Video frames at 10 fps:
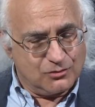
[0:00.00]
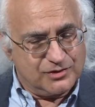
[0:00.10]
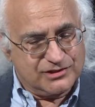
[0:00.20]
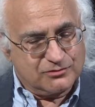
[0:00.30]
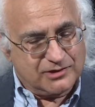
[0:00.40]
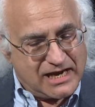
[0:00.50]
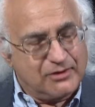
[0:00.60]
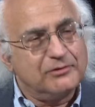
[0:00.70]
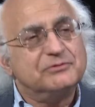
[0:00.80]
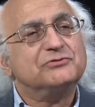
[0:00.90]
where there were
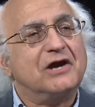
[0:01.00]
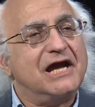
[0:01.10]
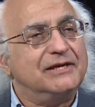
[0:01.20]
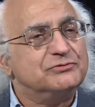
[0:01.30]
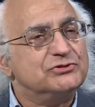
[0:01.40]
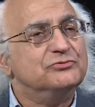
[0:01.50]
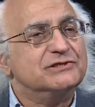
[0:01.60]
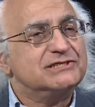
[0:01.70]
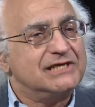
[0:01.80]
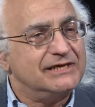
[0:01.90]
Arab tribes who
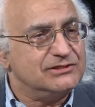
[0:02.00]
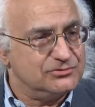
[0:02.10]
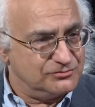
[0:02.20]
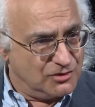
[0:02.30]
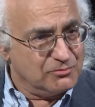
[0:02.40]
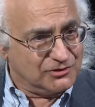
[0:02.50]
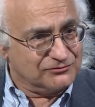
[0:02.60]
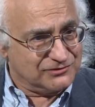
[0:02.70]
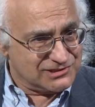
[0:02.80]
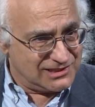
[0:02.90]
would say to Umar,
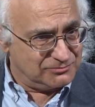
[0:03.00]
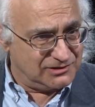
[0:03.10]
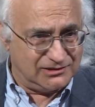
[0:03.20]
for example,